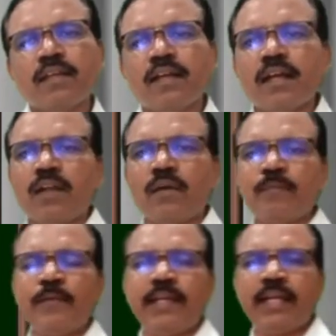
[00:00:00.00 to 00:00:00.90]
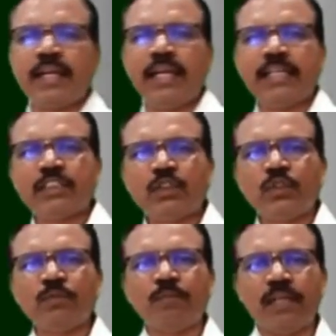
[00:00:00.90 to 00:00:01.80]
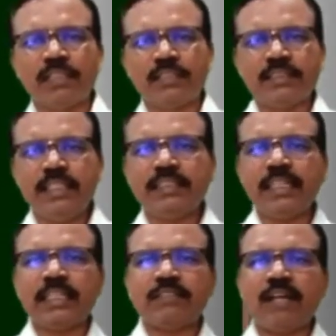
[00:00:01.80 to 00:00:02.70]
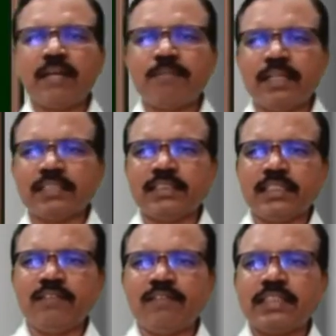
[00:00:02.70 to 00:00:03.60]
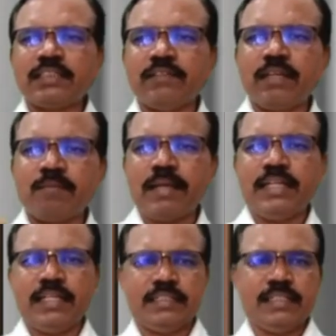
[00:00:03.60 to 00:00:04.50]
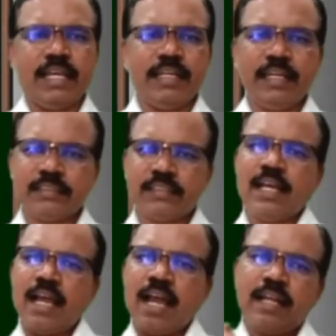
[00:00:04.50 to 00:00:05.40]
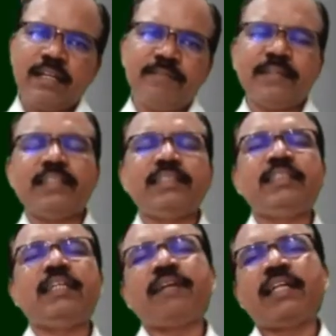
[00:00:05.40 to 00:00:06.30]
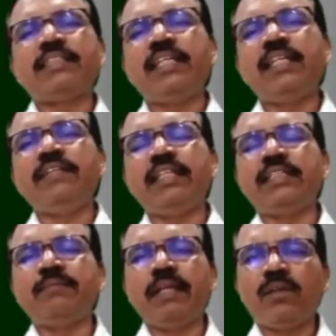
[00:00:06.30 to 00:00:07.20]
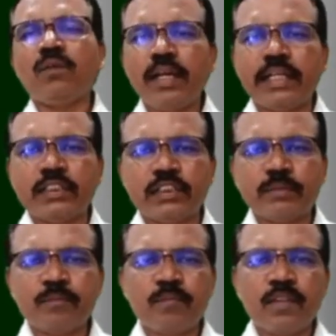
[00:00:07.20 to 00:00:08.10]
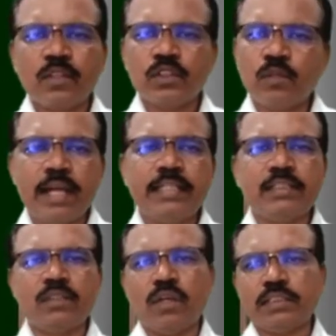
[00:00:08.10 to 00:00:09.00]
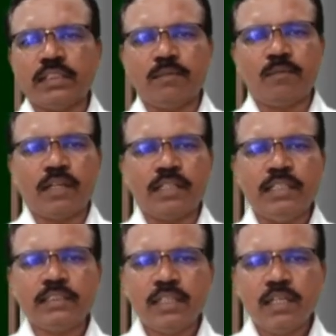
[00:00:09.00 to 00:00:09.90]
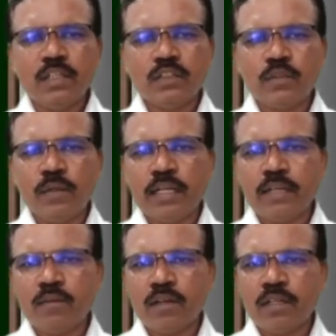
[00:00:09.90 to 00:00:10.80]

Now if we take x cube plus 6xy plus 3y square minus 9x and differentiate partially with respect to x. So y is constant for this. So we will get what?